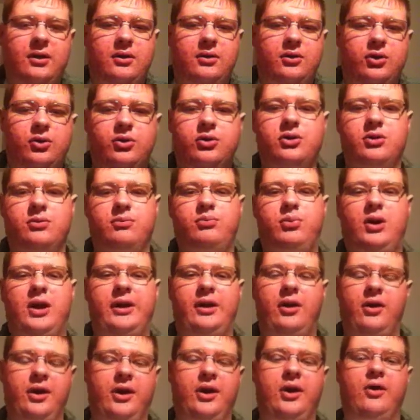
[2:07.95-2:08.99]
you should
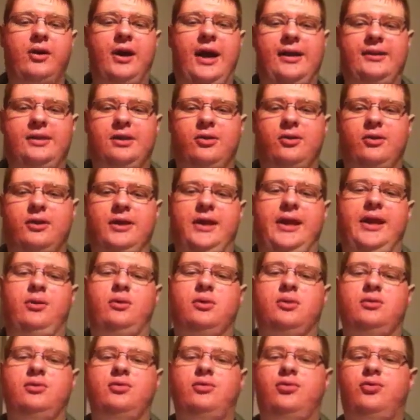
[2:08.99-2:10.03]
probably already know not to learn a
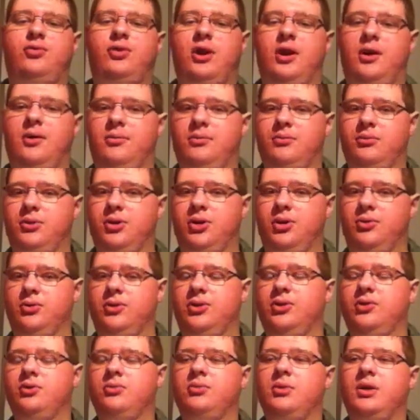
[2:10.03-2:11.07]
language from
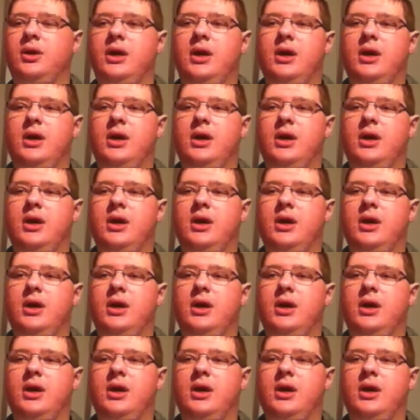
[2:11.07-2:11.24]
YouTube.